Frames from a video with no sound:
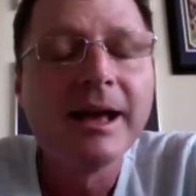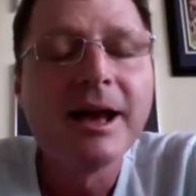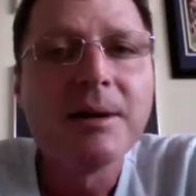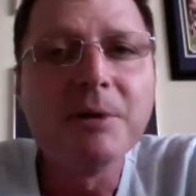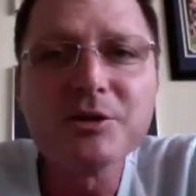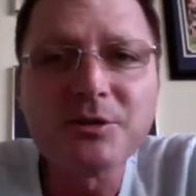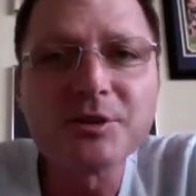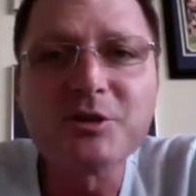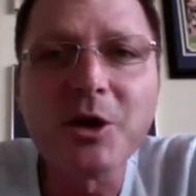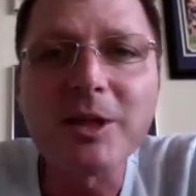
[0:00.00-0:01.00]
Most of
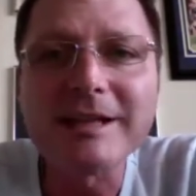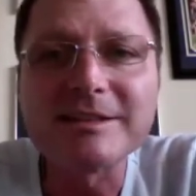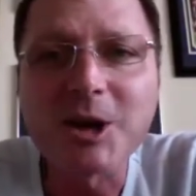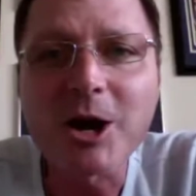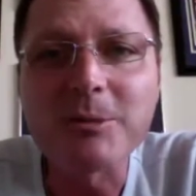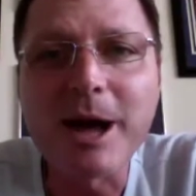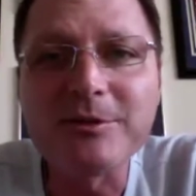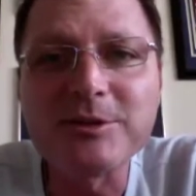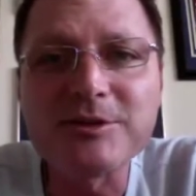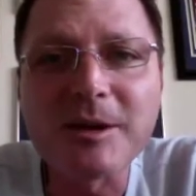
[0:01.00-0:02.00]
us don't like to talk
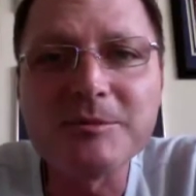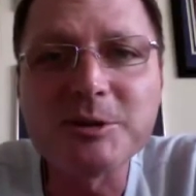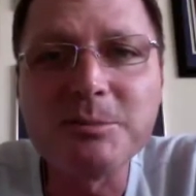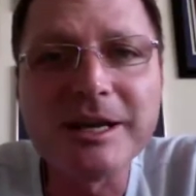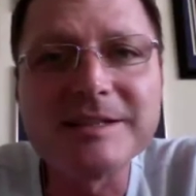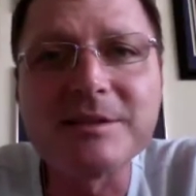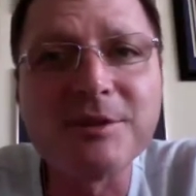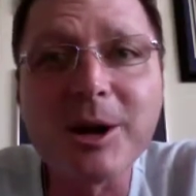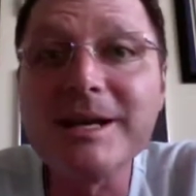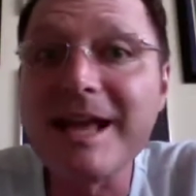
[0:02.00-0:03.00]
about this subject, but it's a
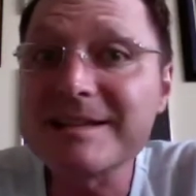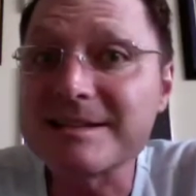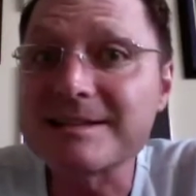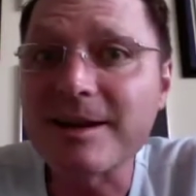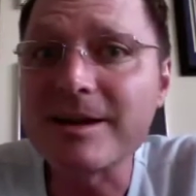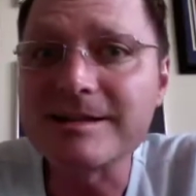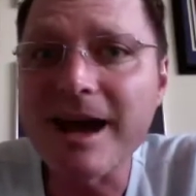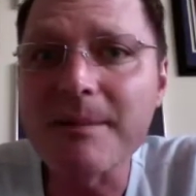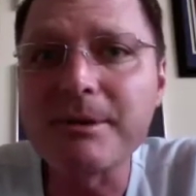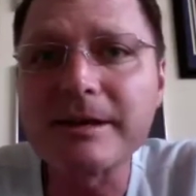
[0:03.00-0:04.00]
very necessary
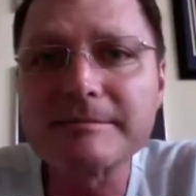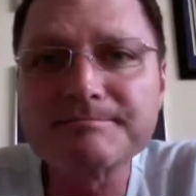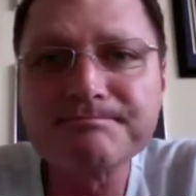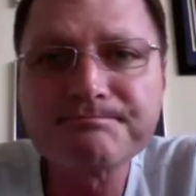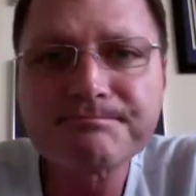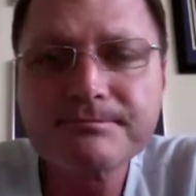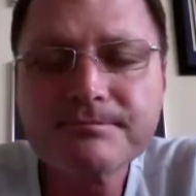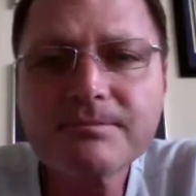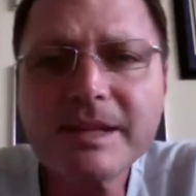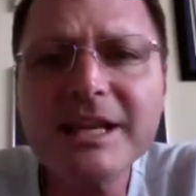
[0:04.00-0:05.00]
topic.
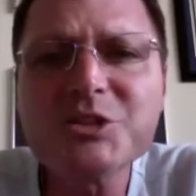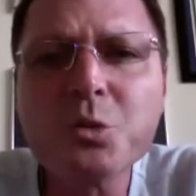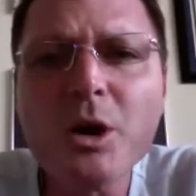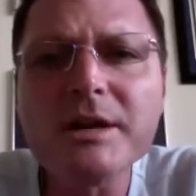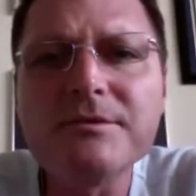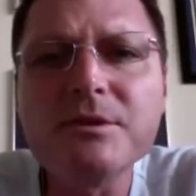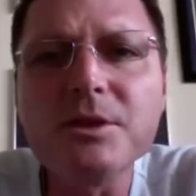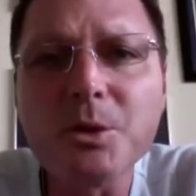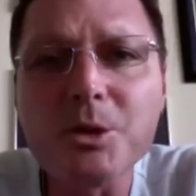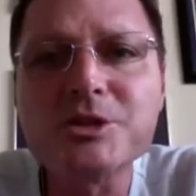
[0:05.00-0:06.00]
It's one of the
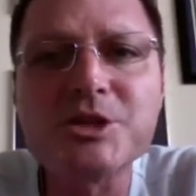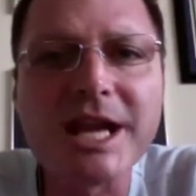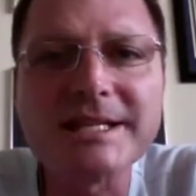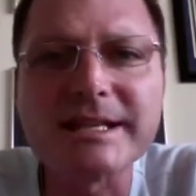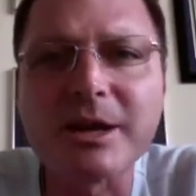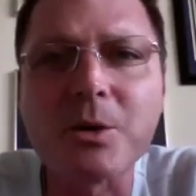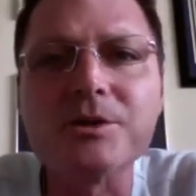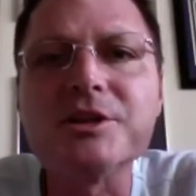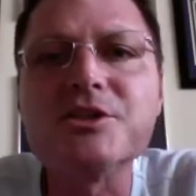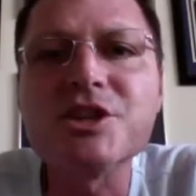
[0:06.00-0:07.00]
Lord's chastening, or
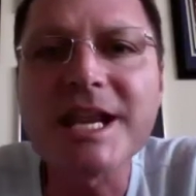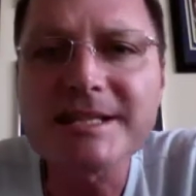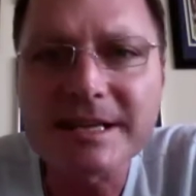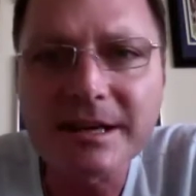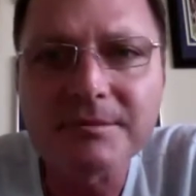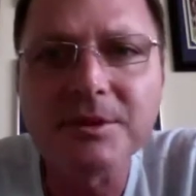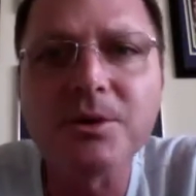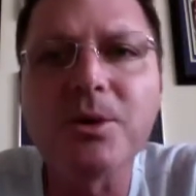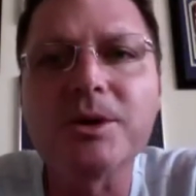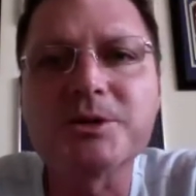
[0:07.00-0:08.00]
the chastening of the
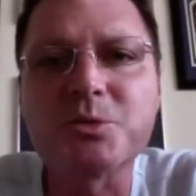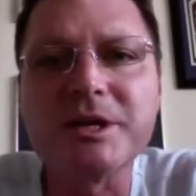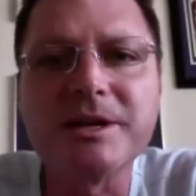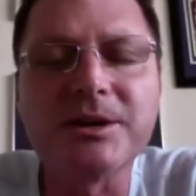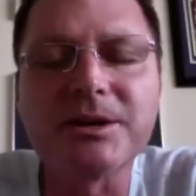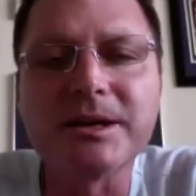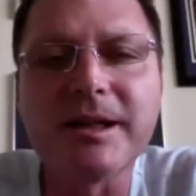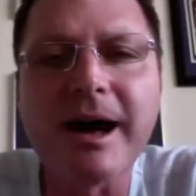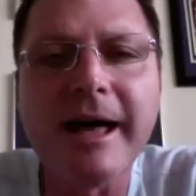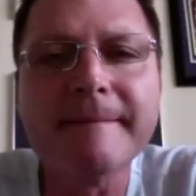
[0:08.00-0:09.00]
Lord, as we hear it a
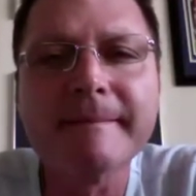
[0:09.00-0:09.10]
lot.